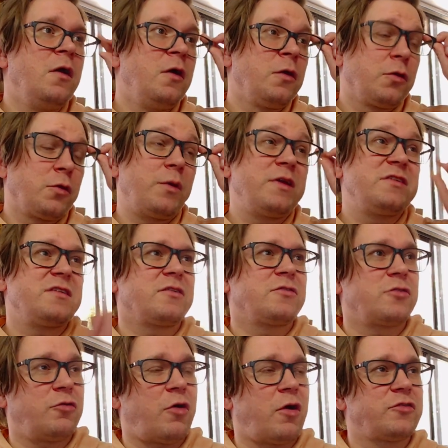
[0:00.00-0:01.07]
26
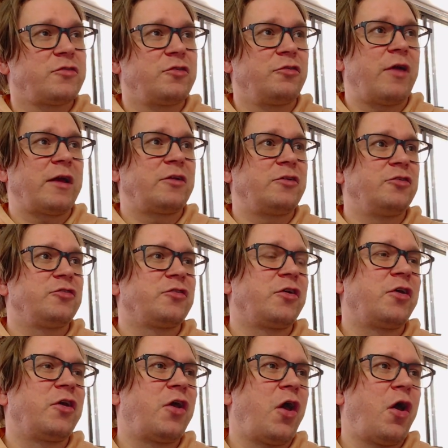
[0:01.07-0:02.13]
across directors
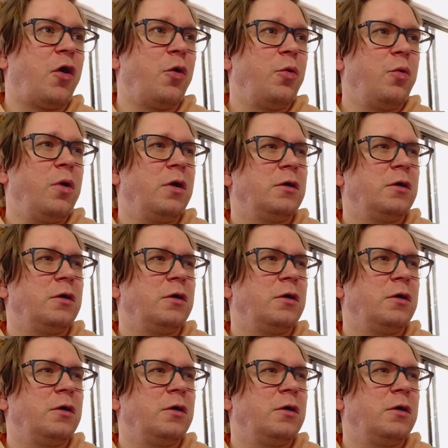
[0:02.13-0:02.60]
go.